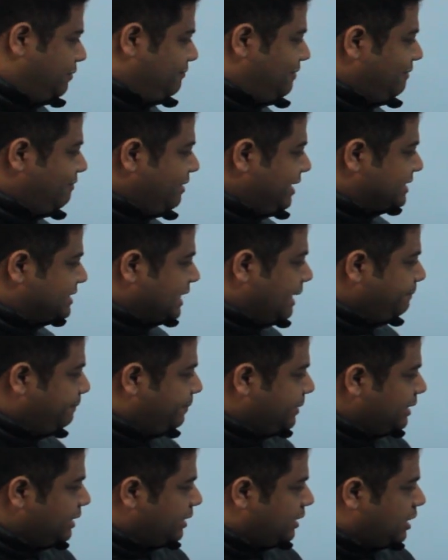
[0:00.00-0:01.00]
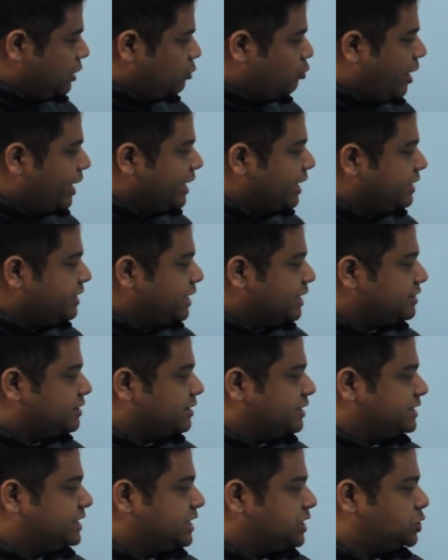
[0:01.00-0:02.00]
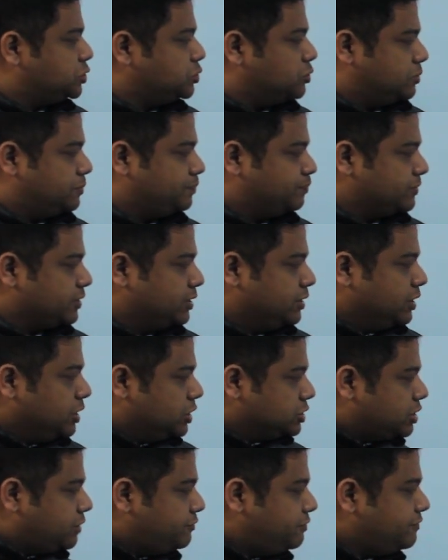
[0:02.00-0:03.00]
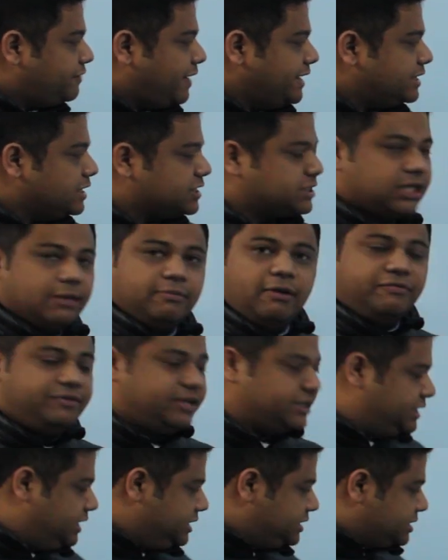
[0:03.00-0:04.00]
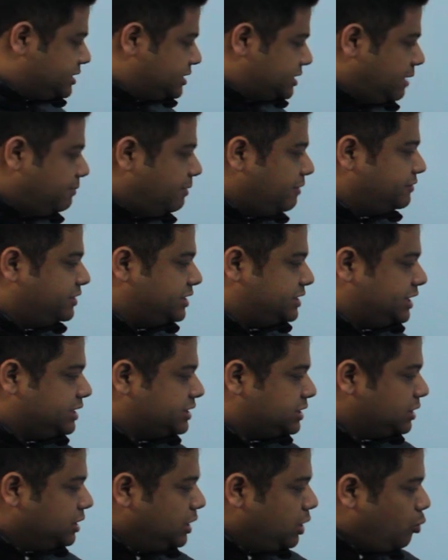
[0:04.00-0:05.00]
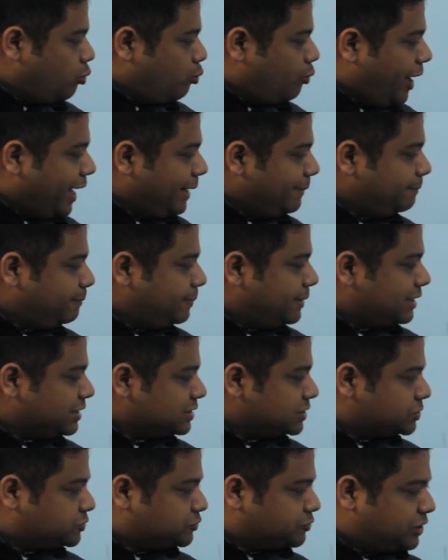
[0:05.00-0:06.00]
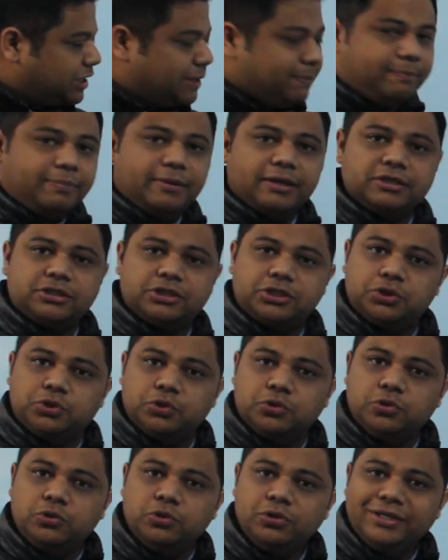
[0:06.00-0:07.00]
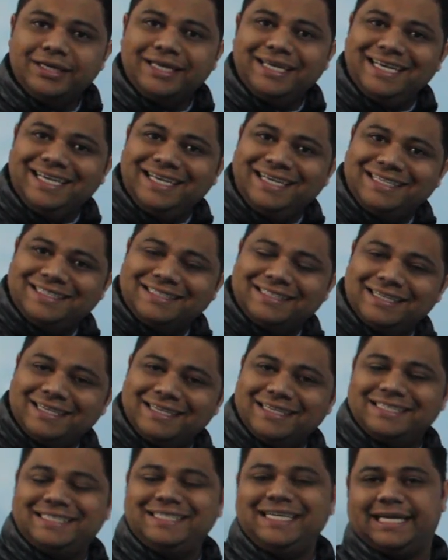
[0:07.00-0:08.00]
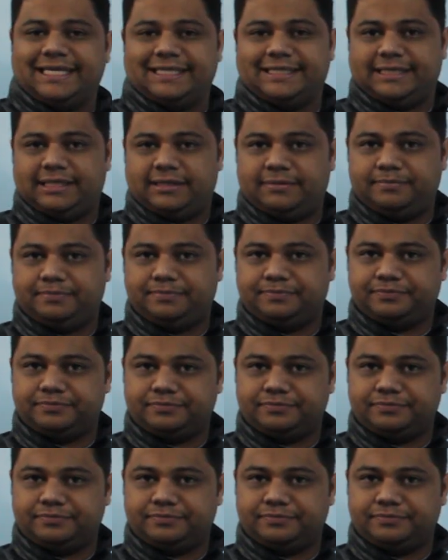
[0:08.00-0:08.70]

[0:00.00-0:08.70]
We have example 132. So if you find the sum of digits 1 plus 3 plus 2 is 6.